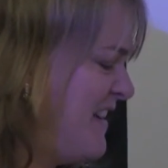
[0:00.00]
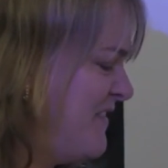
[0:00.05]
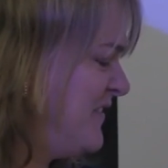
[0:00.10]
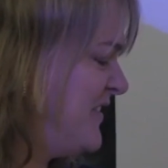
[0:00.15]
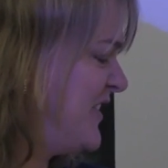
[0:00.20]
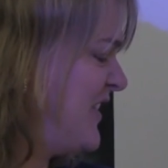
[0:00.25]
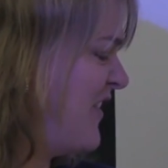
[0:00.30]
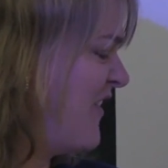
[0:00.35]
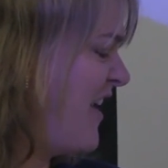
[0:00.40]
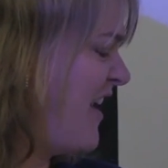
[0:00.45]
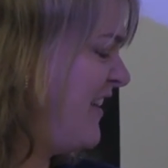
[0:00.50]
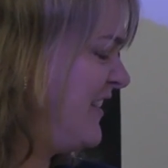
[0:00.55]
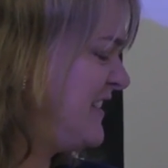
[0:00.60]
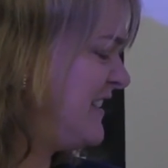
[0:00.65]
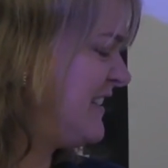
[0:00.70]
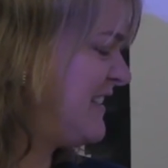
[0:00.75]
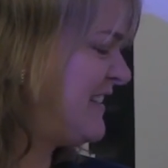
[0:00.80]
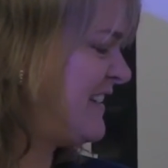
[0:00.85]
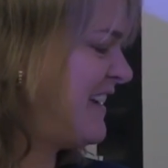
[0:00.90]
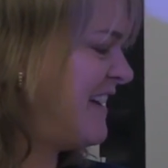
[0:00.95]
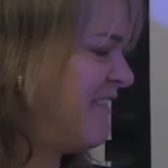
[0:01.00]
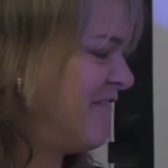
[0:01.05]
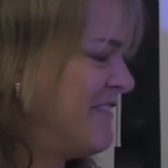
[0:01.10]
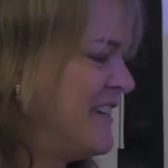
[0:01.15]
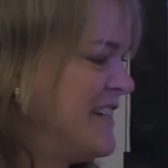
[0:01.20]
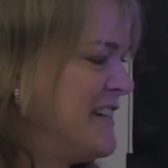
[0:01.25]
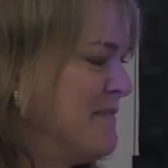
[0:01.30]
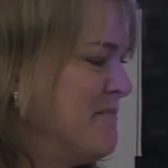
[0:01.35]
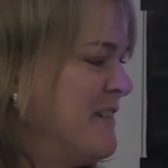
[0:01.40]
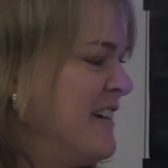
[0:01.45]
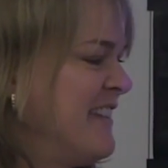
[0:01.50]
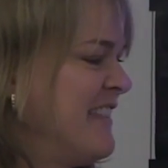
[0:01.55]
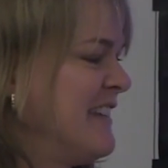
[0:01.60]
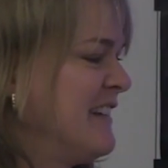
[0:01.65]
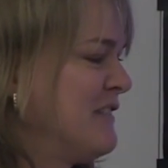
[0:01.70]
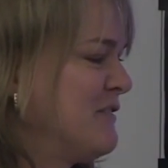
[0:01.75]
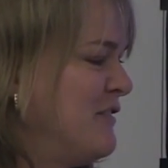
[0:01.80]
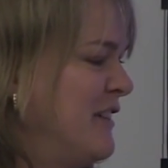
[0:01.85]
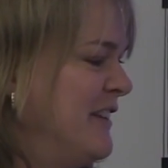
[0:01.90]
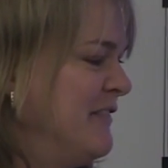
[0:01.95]
yeah, so I'll just uh, read you a bit of
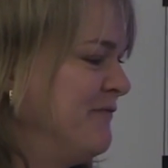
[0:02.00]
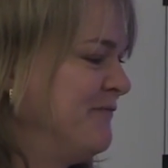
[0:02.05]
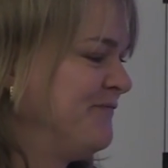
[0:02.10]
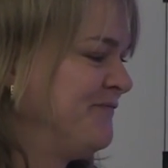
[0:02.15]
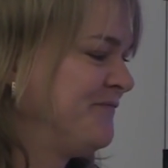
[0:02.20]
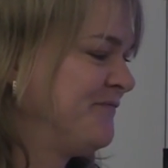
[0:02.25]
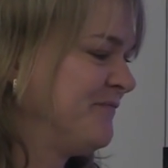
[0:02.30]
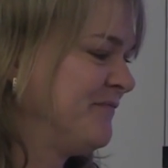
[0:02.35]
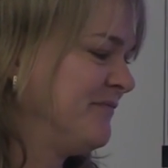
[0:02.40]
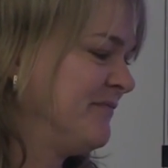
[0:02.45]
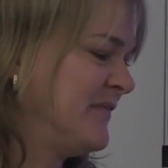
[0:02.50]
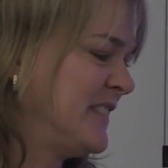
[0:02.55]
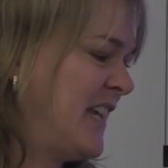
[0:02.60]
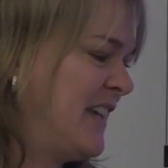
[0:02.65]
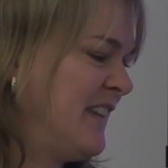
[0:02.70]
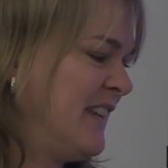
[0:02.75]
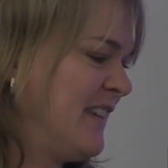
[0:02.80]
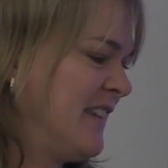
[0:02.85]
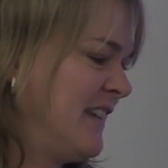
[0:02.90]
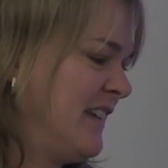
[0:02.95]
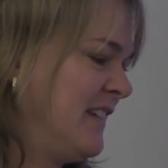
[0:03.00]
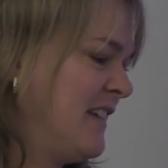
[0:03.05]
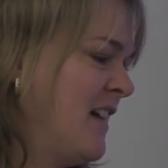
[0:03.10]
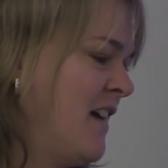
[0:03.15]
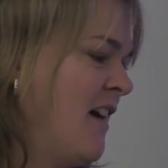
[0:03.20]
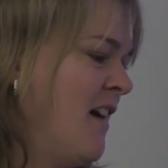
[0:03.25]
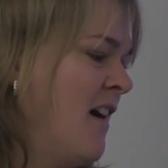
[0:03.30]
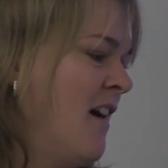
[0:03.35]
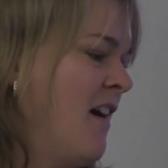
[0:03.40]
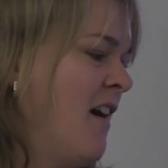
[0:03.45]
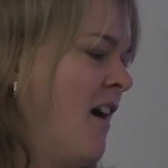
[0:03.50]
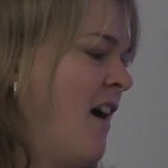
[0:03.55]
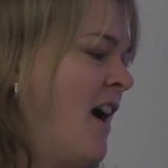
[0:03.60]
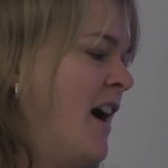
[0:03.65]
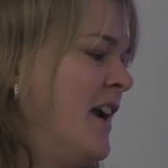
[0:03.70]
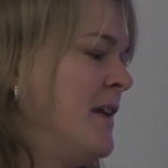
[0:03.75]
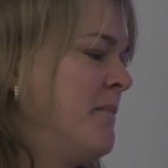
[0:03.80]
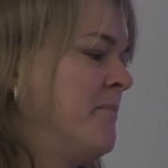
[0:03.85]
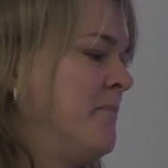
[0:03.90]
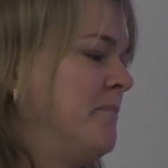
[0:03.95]
this one.
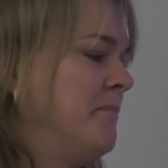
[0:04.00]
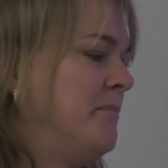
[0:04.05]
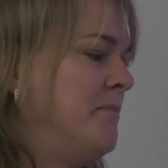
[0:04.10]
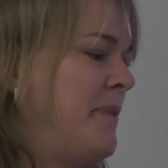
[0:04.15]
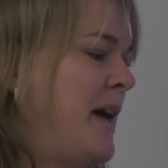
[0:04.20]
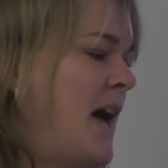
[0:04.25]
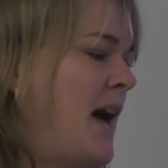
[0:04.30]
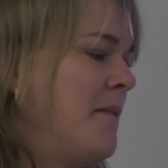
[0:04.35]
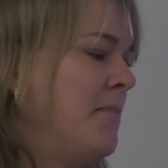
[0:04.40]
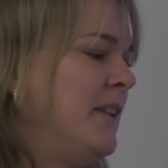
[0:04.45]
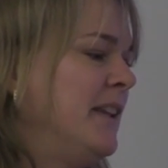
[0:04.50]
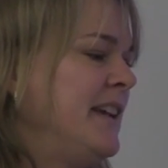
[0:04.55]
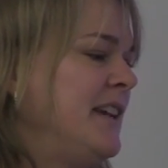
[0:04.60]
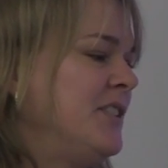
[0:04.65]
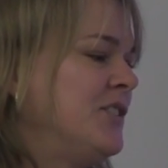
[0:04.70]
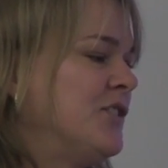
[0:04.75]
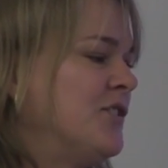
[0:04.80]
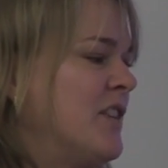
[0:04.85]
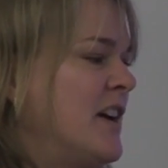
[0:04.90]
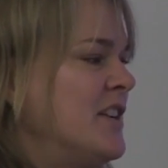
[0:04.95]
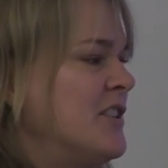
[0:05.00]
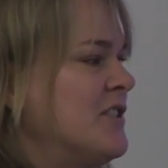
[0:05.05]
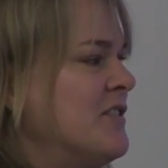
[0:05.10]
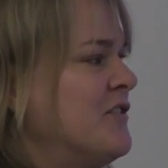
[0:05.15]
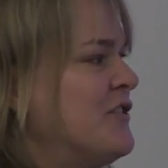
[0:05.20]
On a pebbly stretch